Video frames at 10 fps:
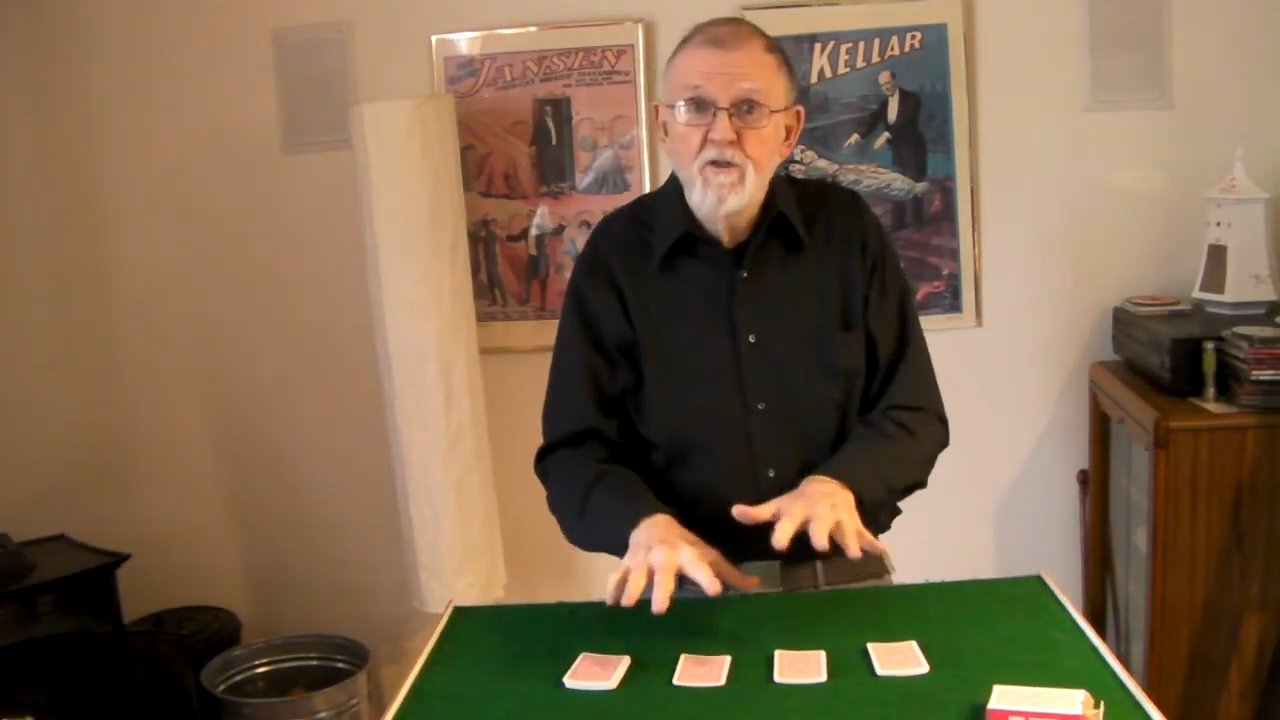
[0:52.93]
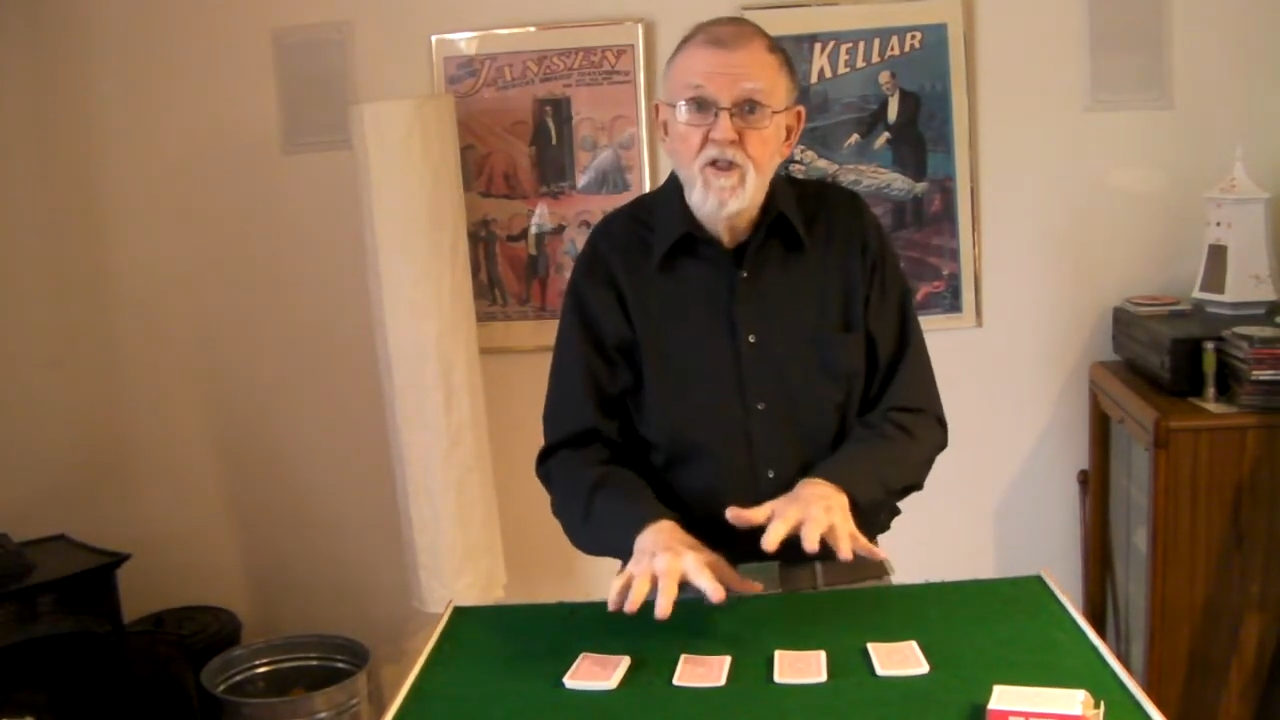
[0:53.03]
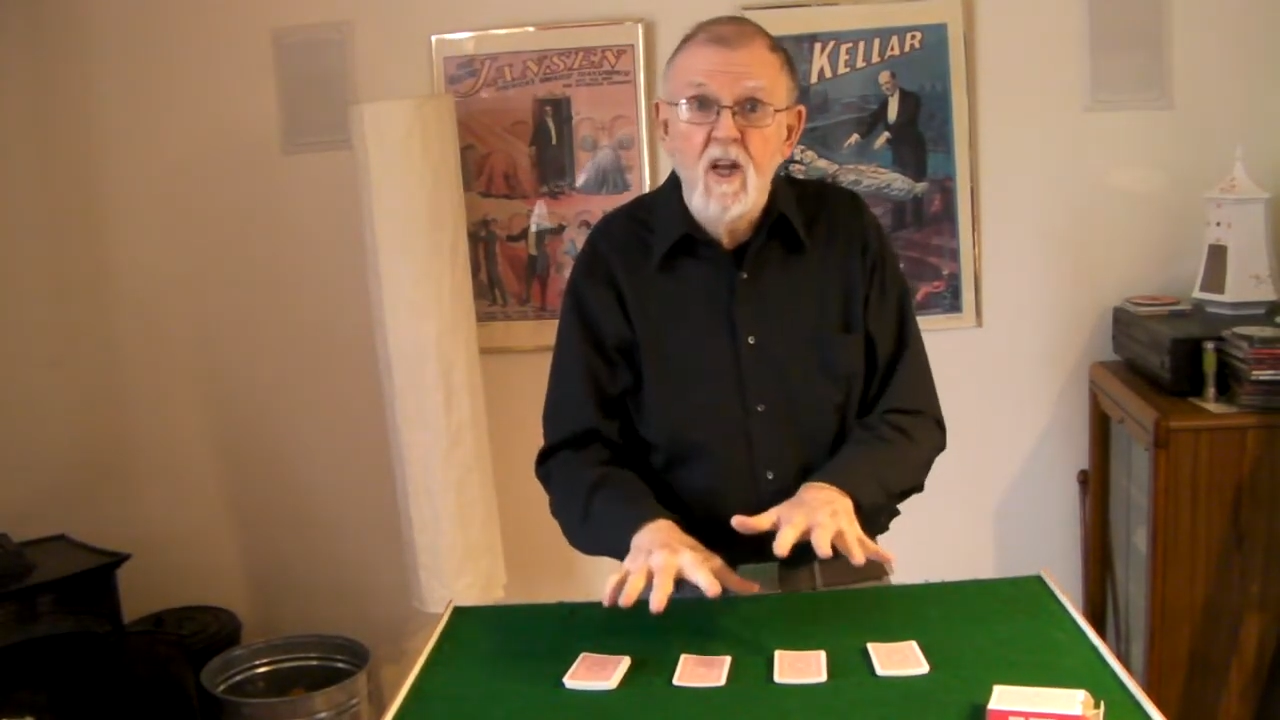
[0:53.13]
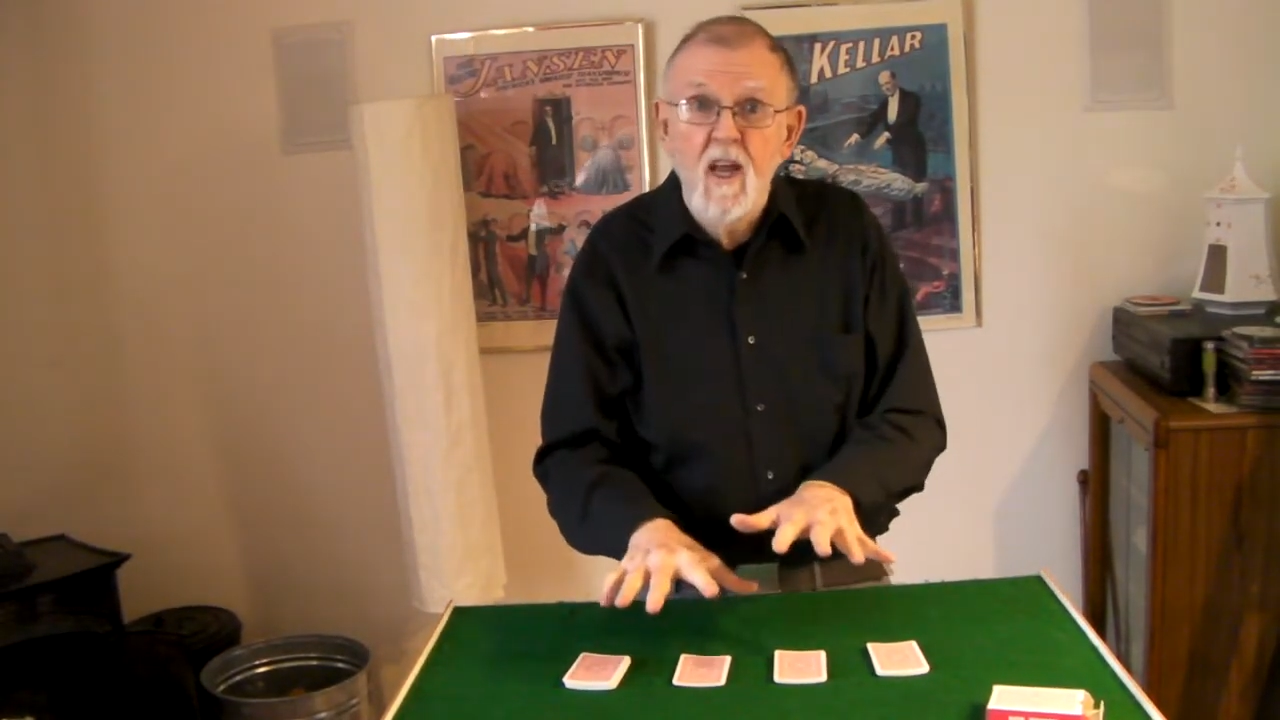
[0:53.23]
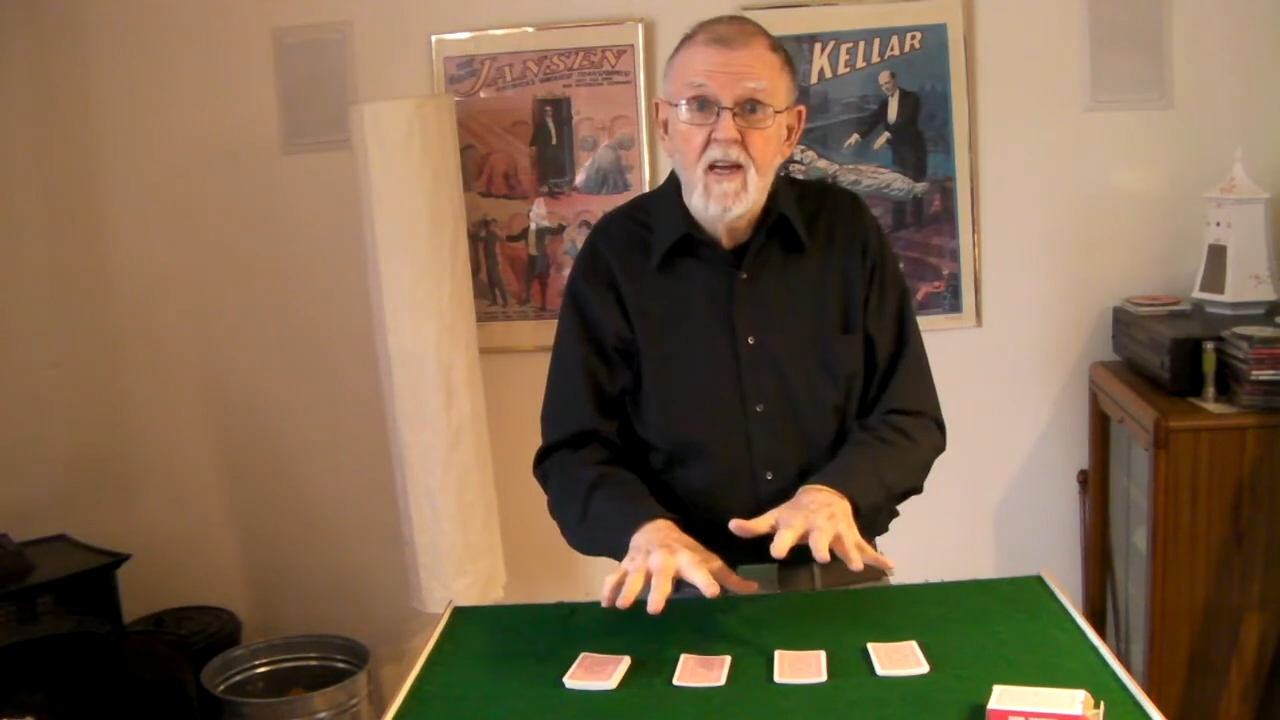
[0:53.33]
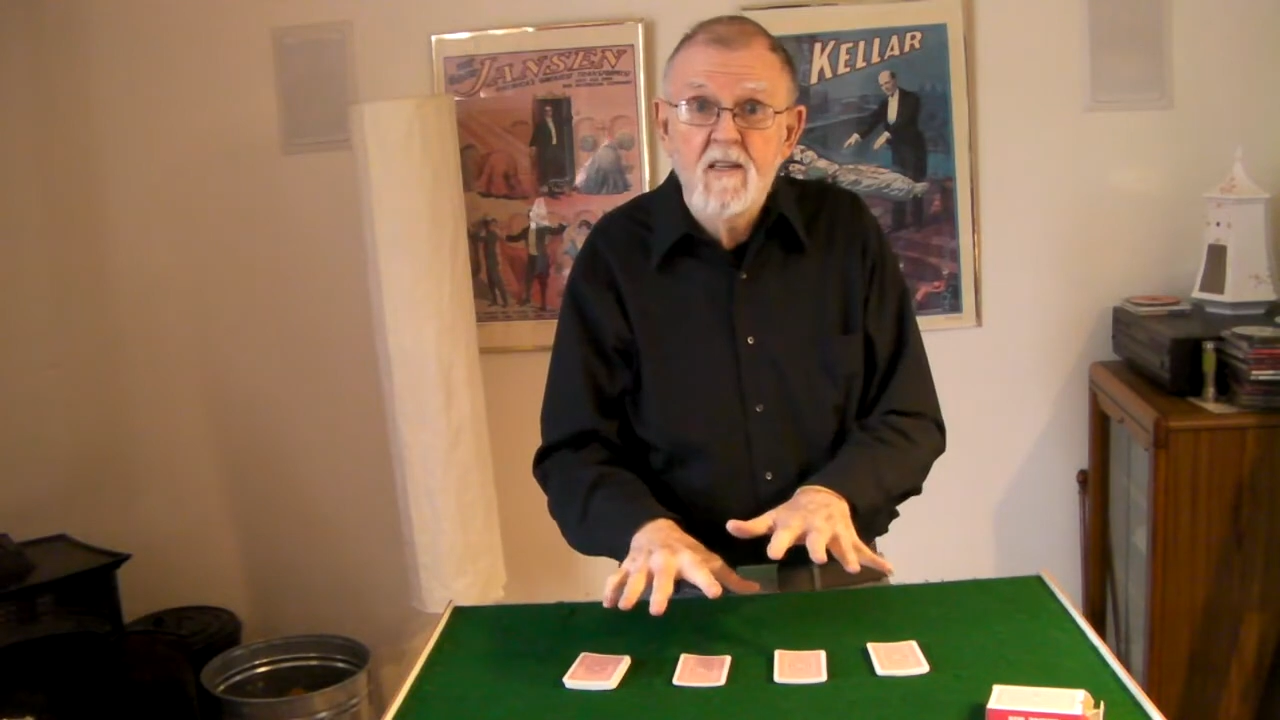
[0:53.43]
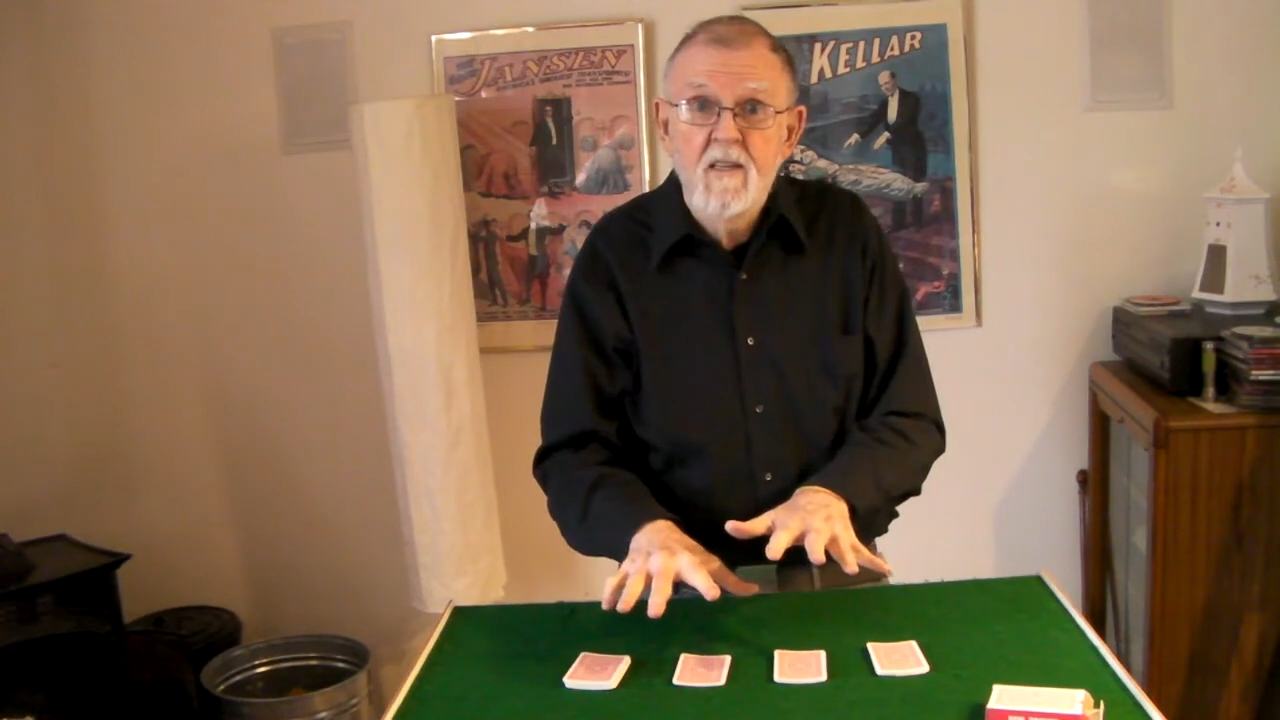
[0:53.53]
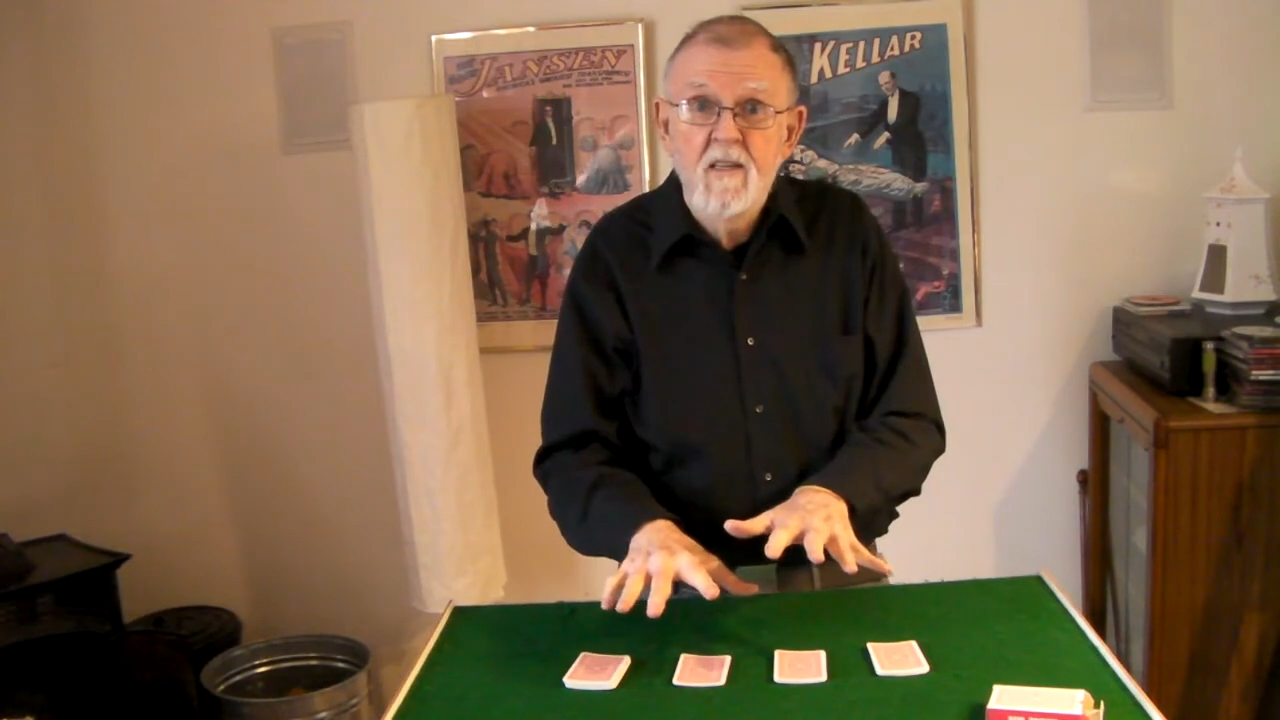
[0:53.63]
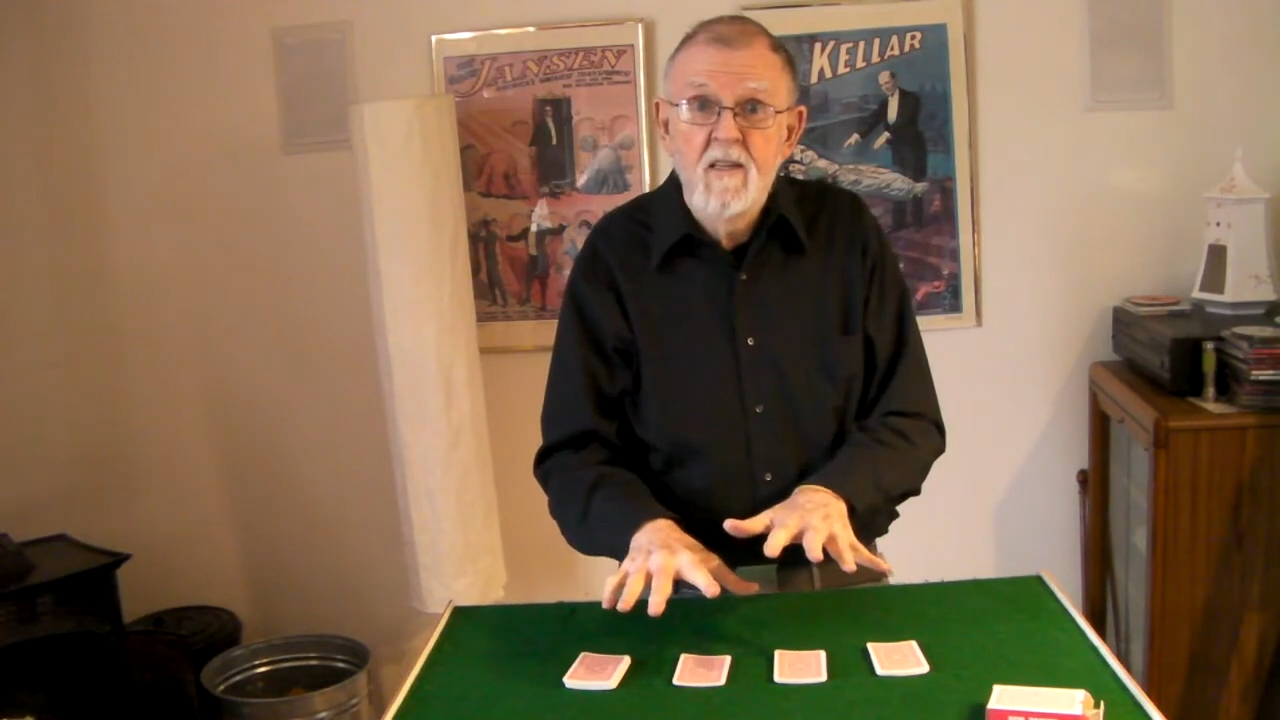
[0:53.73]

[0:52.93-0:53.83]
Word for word: select.